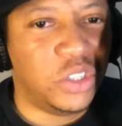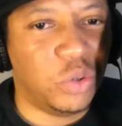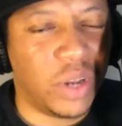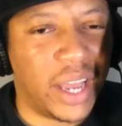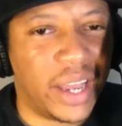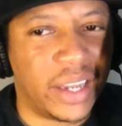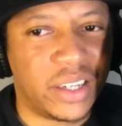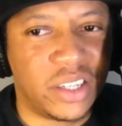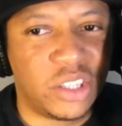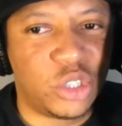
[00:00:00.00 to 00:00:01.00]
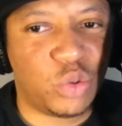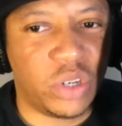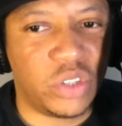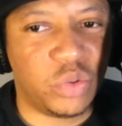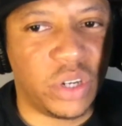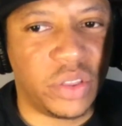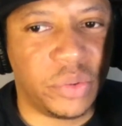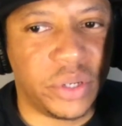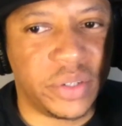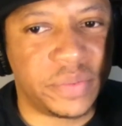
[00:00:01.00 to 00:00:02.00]
July
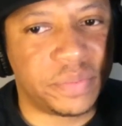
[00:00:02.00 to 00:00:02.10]
2023.